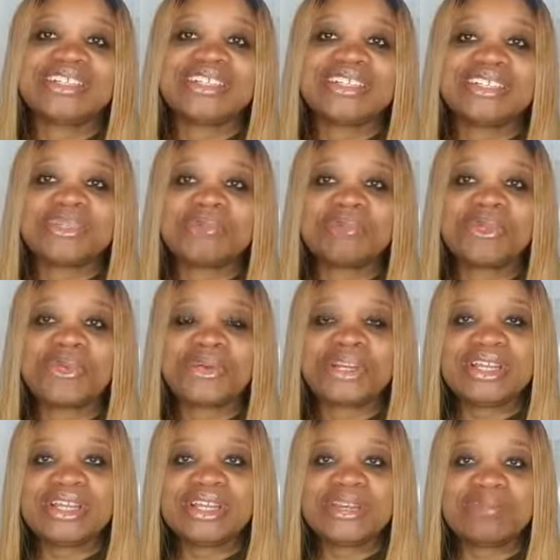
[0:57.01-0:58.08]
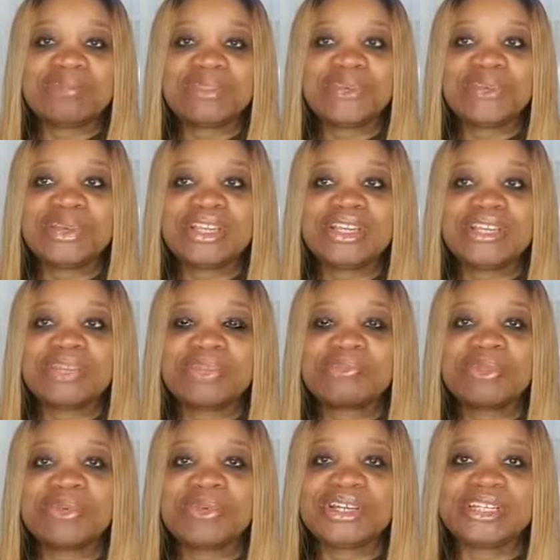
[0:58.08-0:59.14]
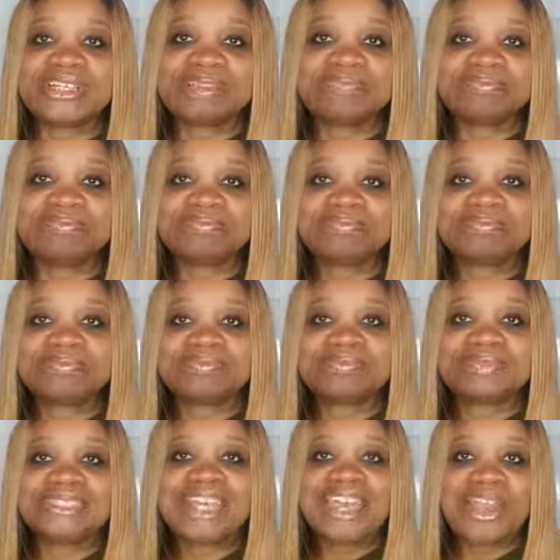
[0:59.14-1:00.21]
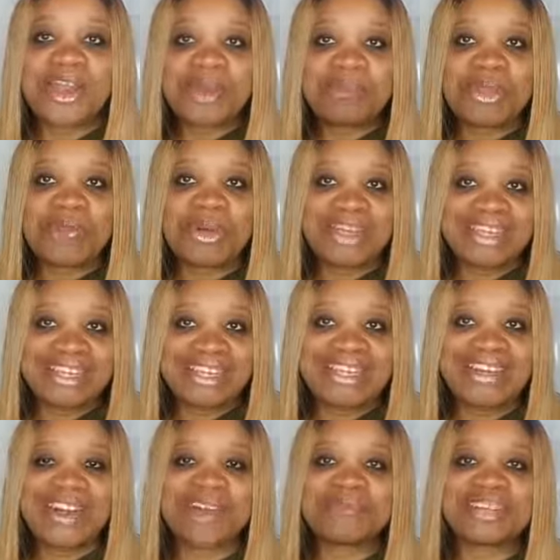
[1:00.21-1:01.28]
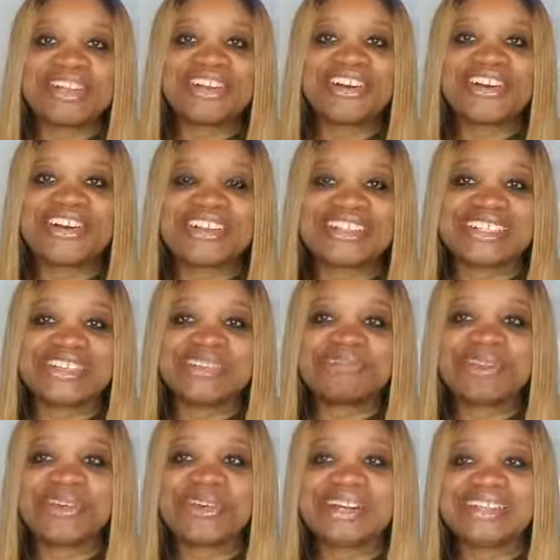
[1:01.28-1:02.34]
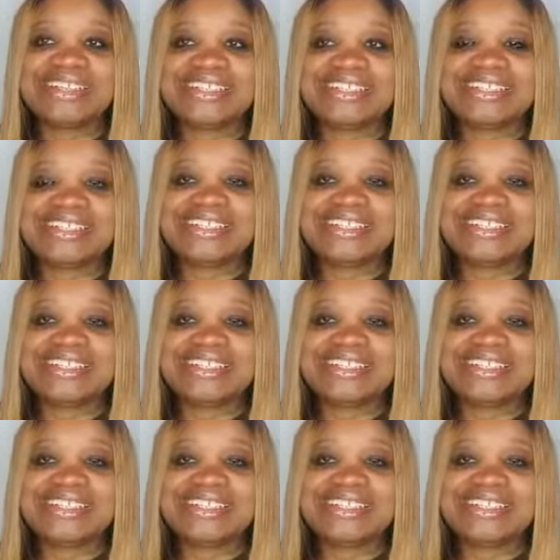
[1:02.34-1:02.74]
Good morning, good morning, good morning. Hey, Heartbeat Juanita, Heartbeat Dars, good morning.